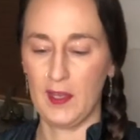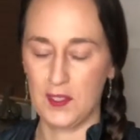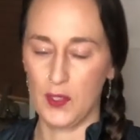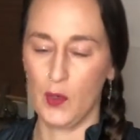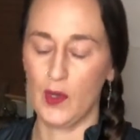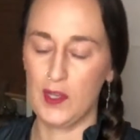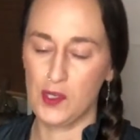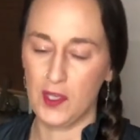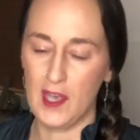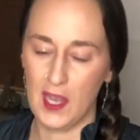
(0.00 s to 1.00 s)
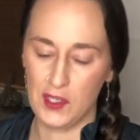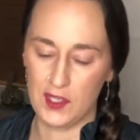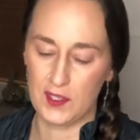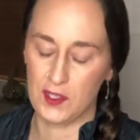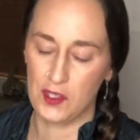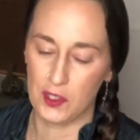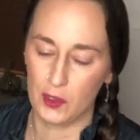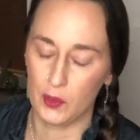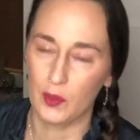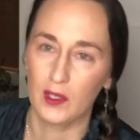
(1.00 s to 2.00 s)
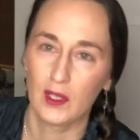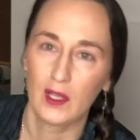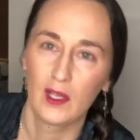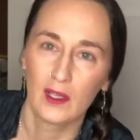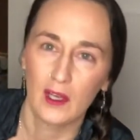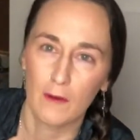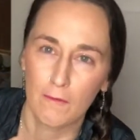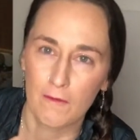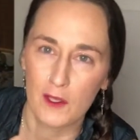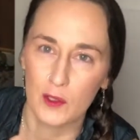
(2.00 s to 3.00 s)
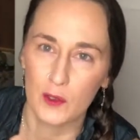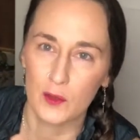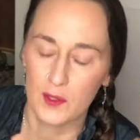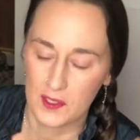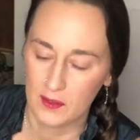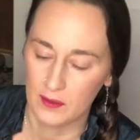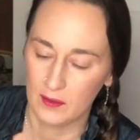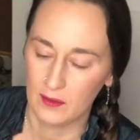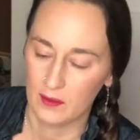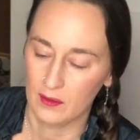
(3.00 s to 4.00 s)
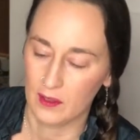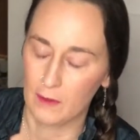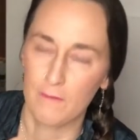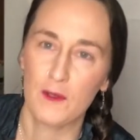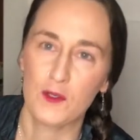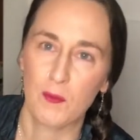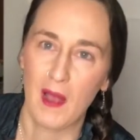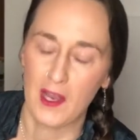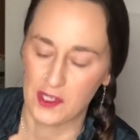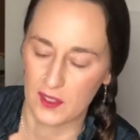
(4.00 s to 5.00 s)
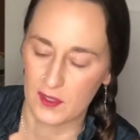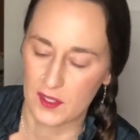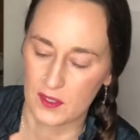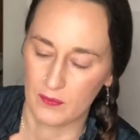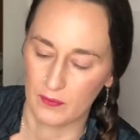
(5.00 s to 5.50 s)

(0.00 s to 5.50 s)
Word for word: so usually I just do a few, a few splashes.